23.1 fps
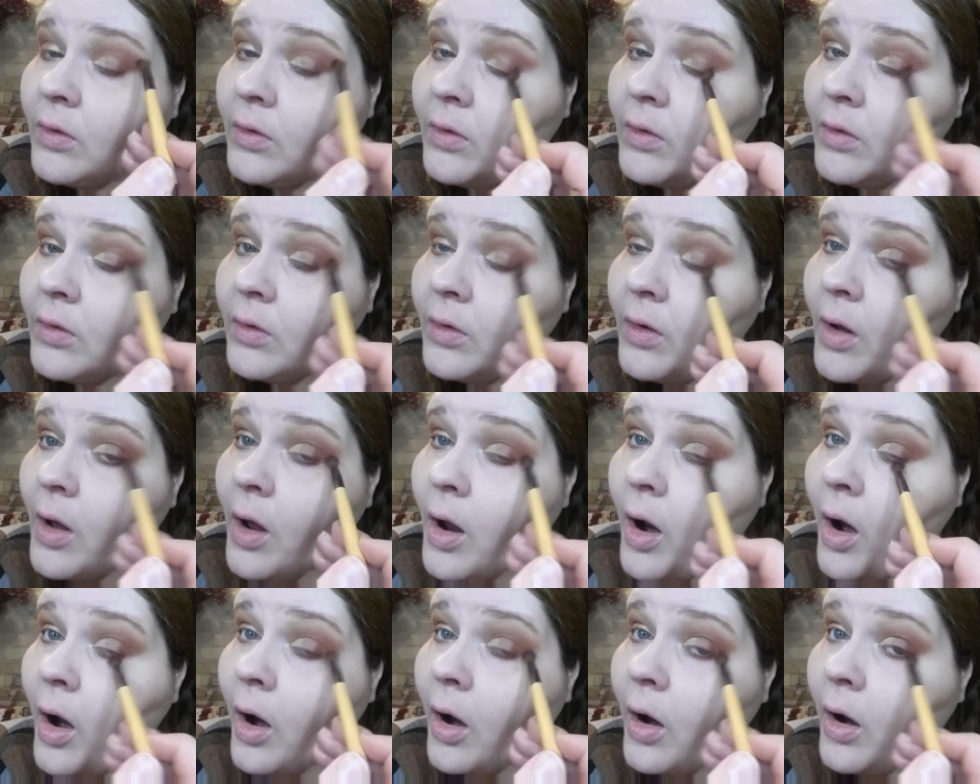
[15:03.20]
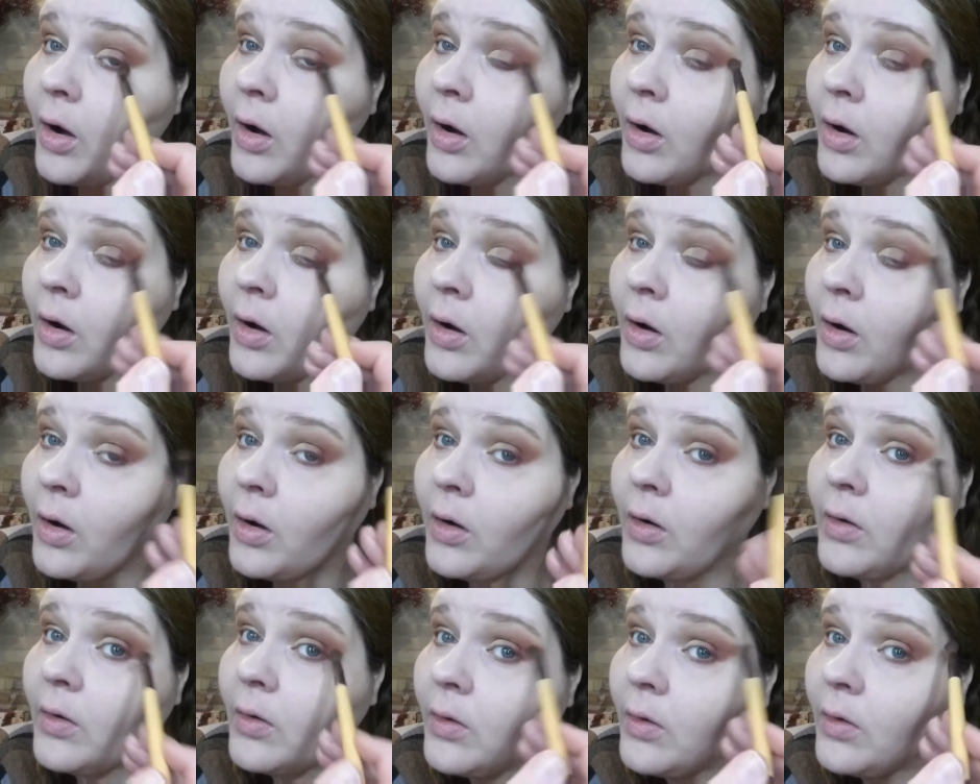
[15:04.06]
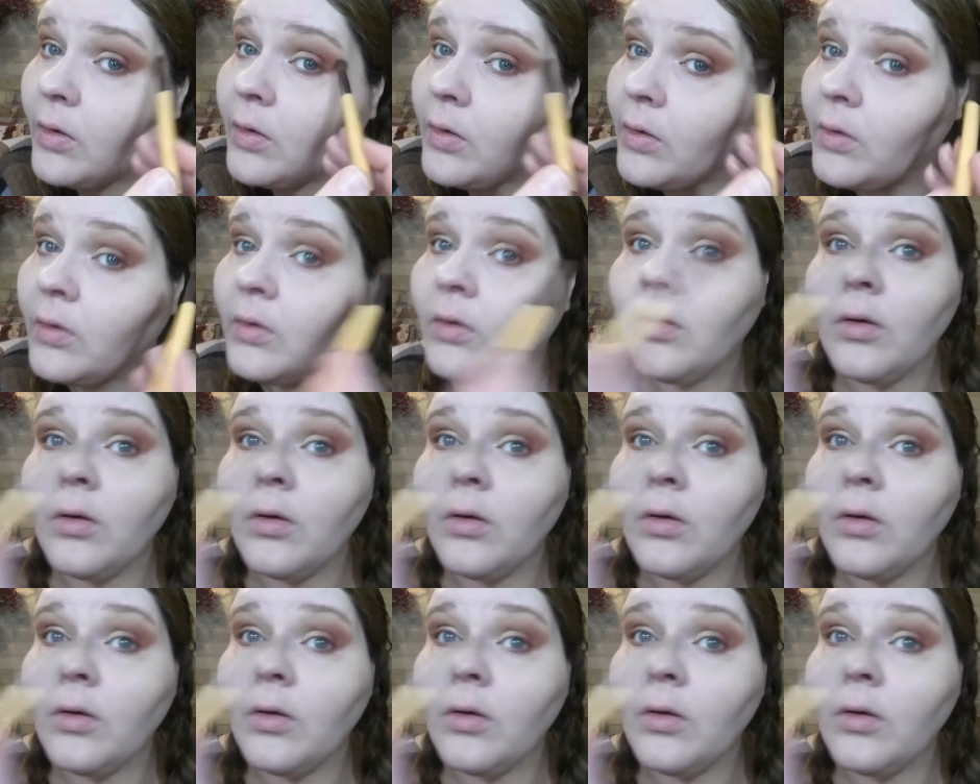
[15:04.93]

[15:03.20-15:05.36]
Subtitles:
(no one is talking)